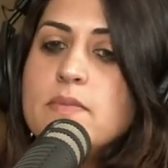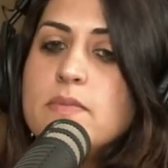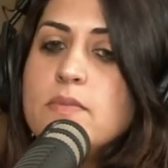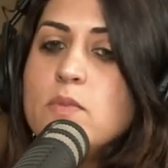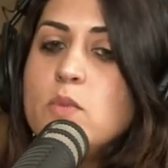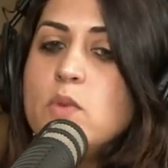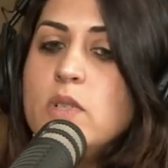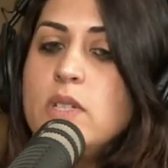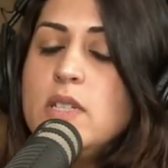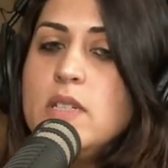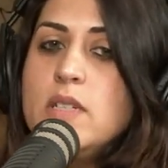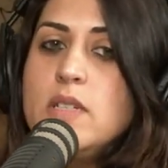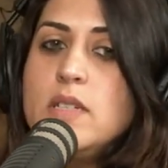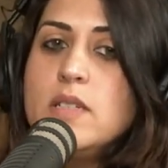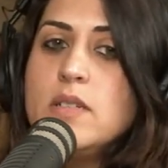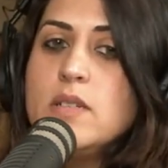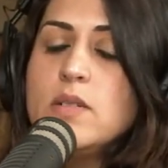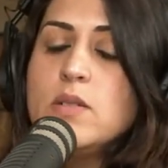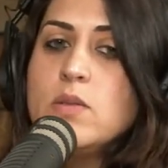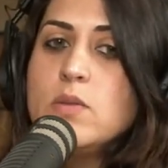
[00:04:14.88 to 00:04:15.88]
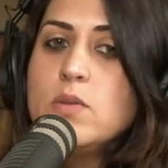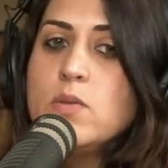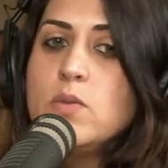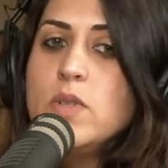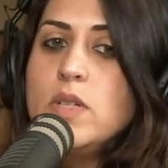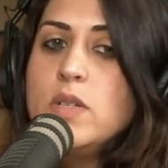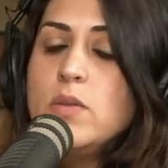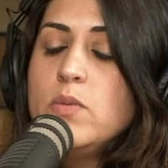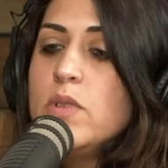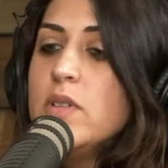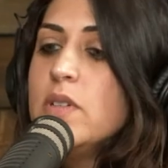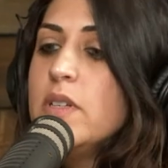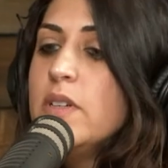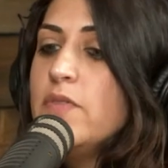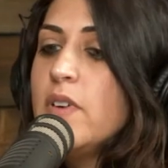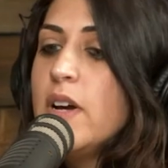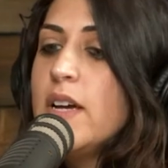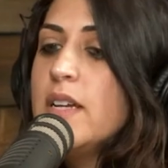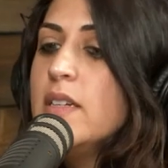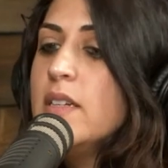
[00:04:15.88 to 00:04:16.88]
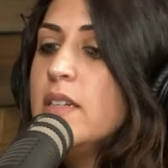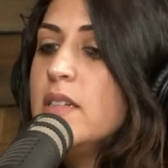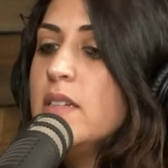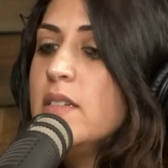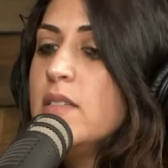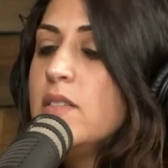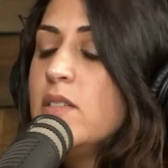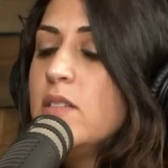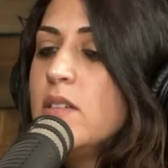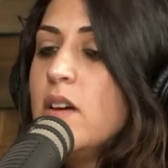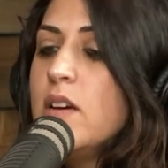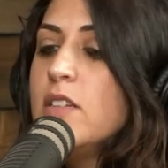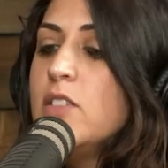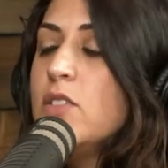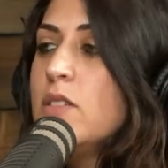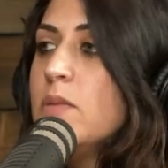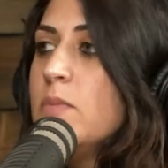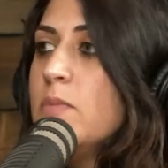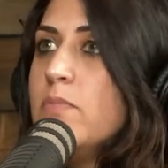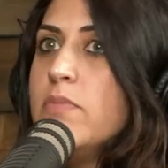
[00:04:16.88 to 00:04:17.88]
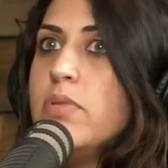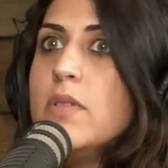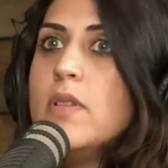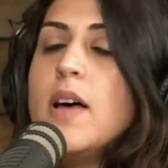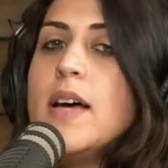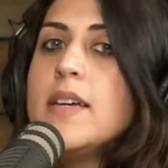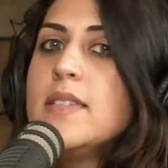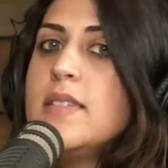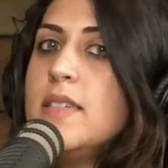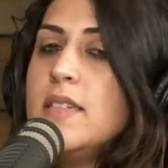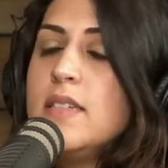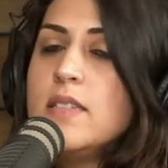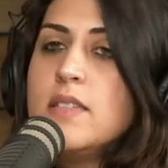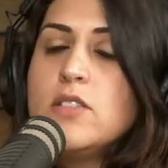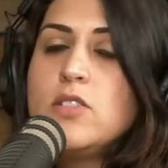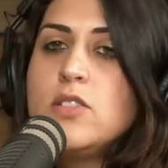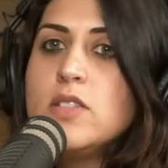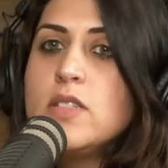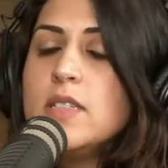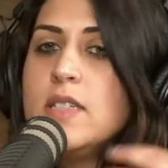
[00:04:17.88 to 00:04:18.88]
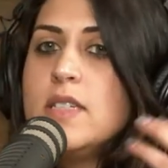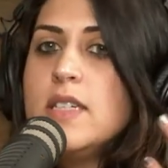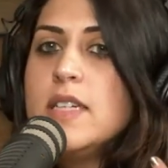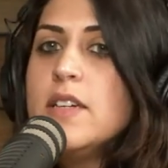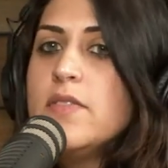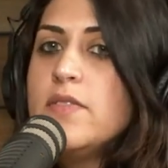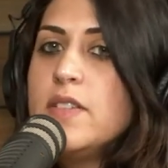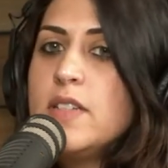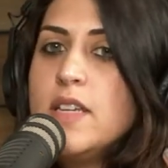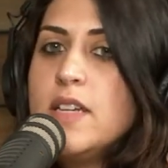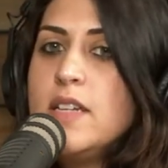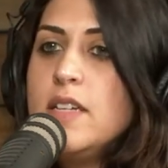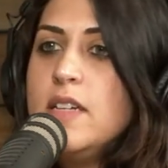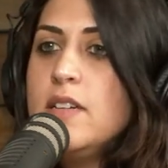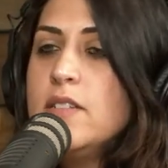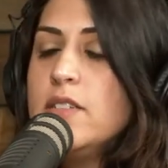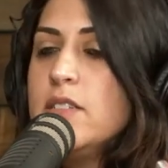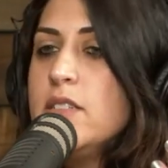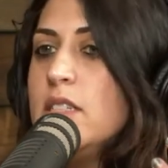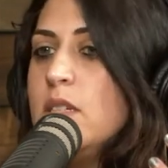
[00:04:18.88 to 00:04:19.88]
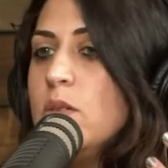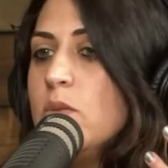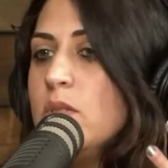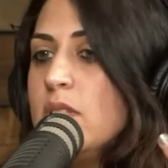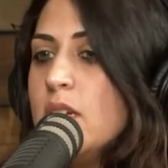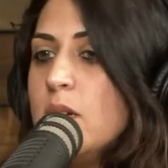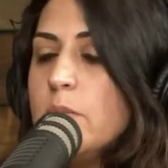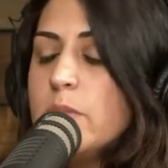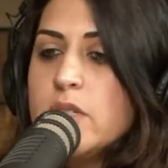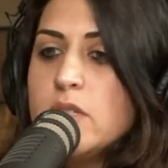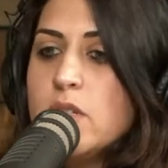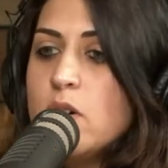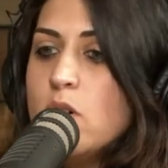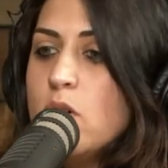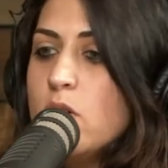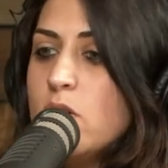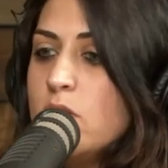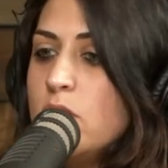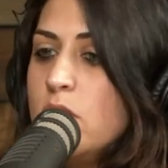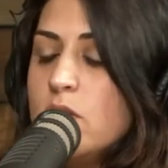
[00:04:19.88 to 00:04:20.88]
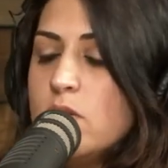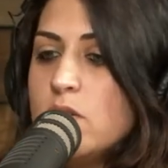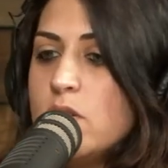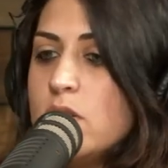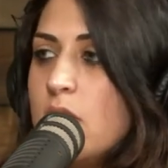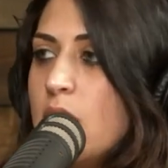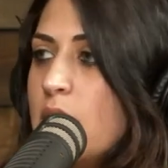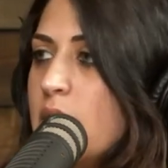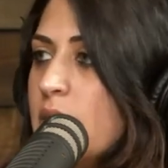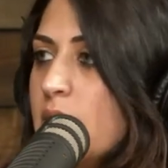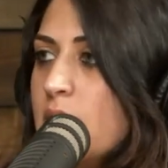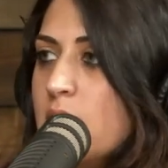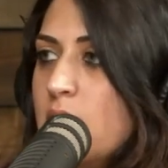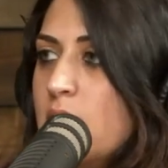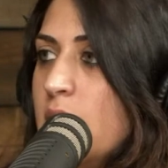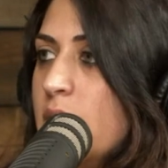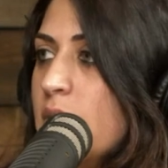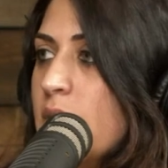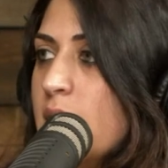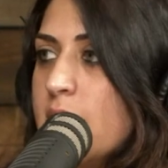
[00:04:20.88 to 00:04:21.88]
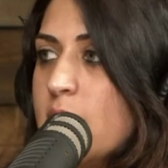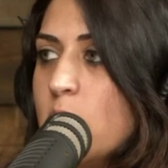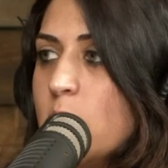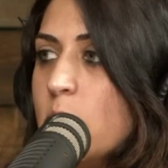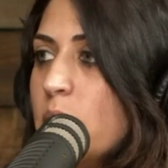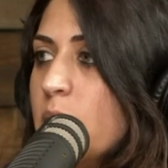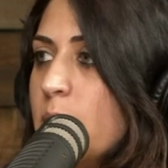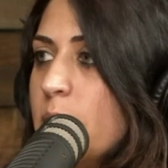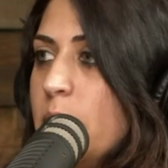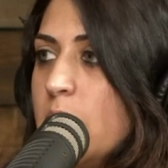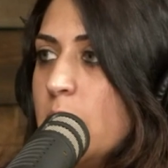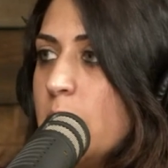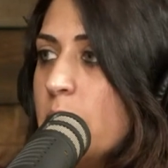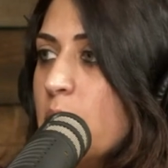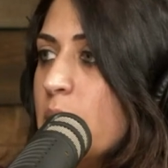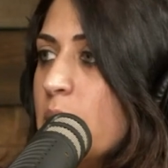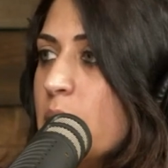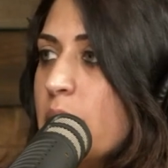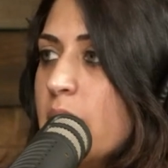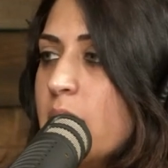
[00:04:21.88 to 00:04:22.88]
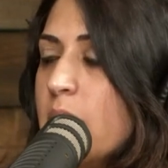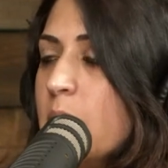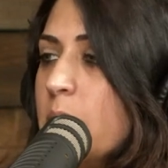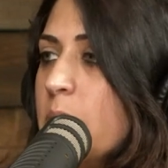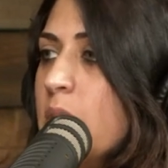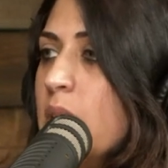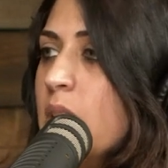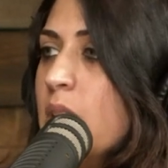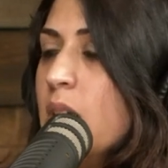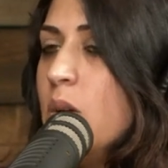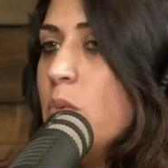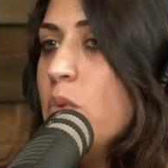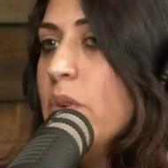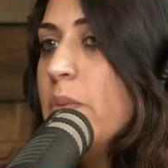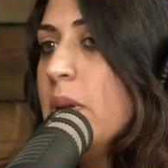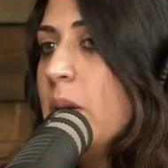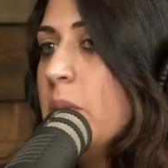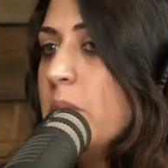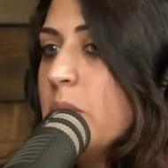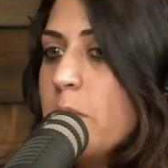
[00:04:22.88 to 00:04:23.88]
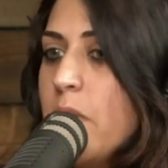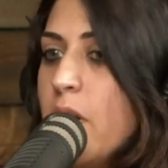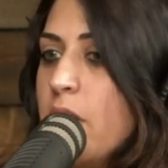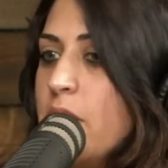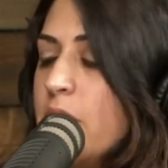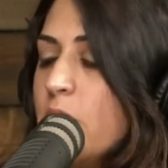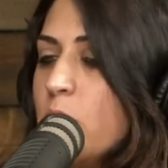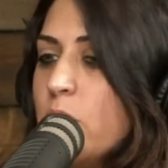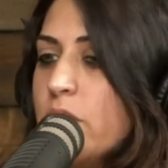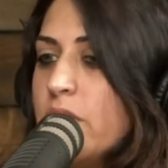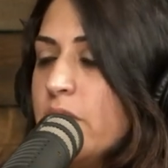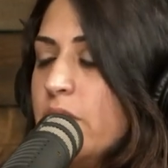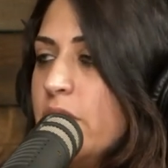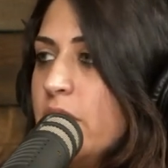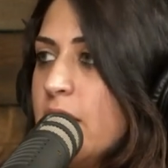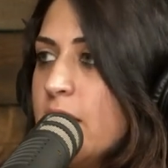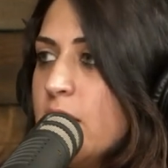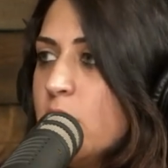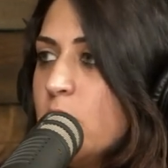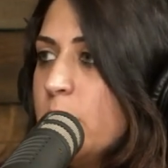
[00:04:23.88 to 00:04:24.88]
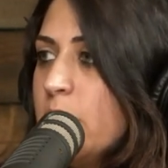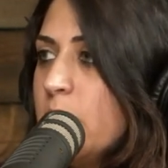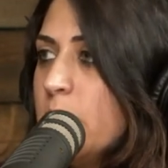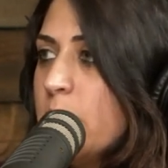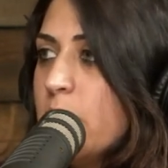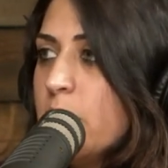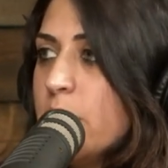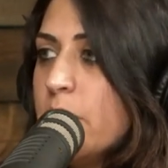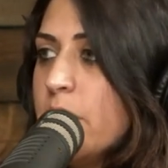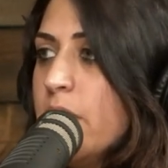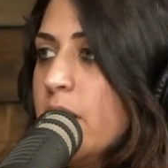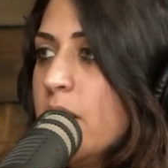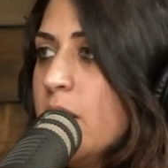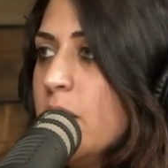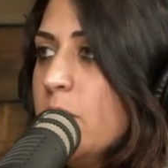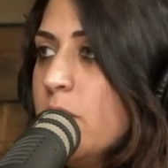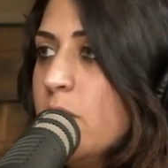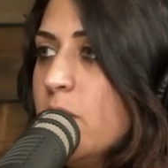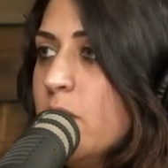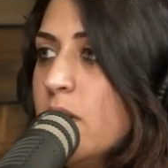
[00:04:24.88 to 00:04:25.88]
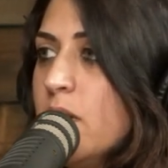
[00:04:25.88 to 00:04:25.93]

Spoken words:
We really find it such a blessing, such a gift that ERC was able to, start the VIOP program. We've been able to partner with the VIOP program.